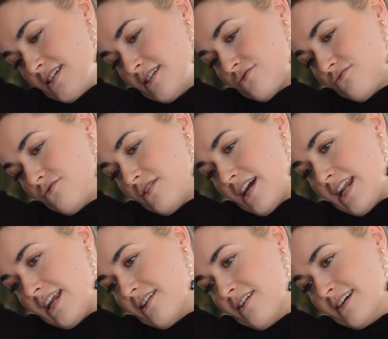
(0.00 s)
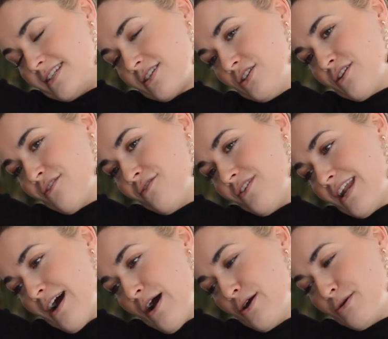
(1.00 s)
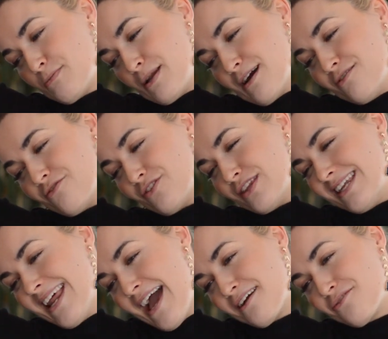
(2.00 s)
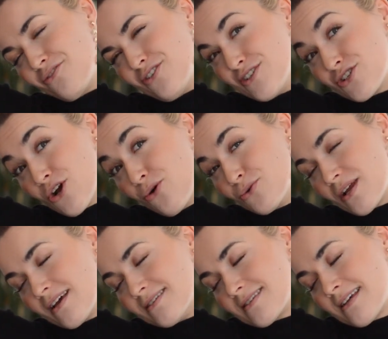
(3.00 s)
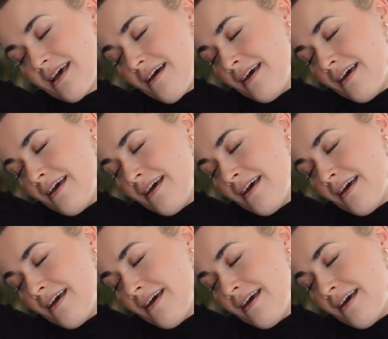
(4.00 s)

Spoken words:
and it's really nice because you can feel it opening up through the neck, through the shoulders.